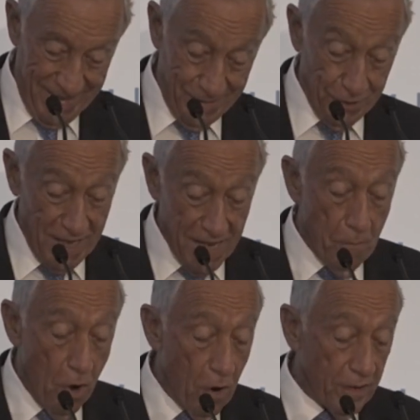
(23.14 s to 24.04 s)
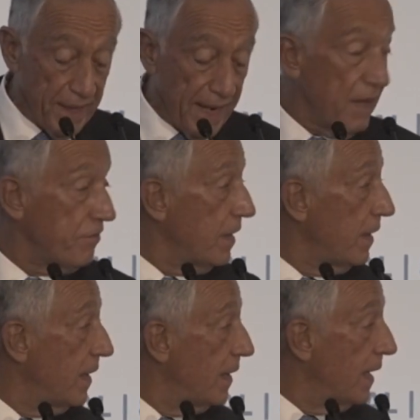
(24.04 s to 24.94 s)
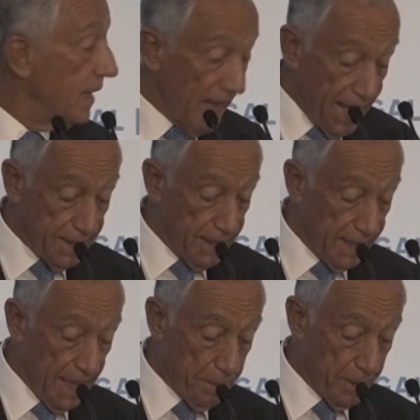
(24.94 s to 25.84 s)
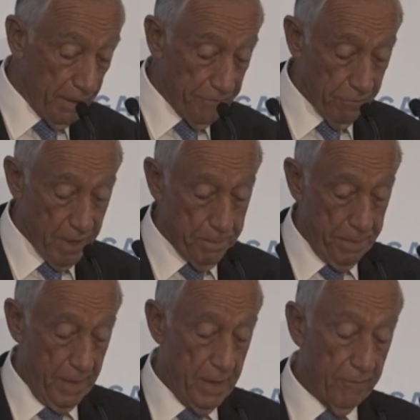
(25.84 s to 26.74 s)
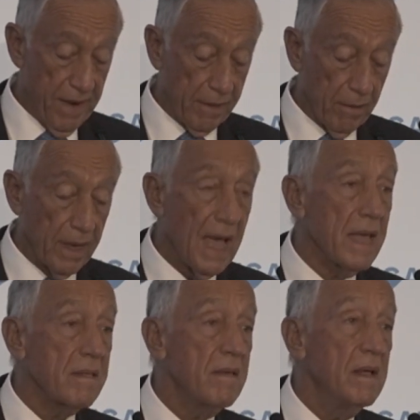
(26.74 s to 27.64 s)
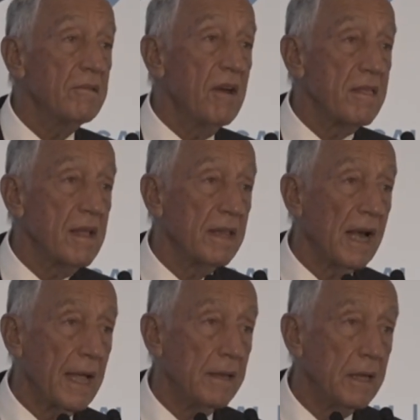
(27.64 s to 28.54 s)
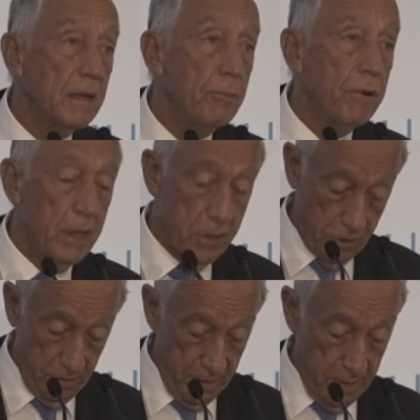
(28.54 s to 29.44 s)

Today, more than ever, Atlantic capital of Europe, recognized transatlantic bridge,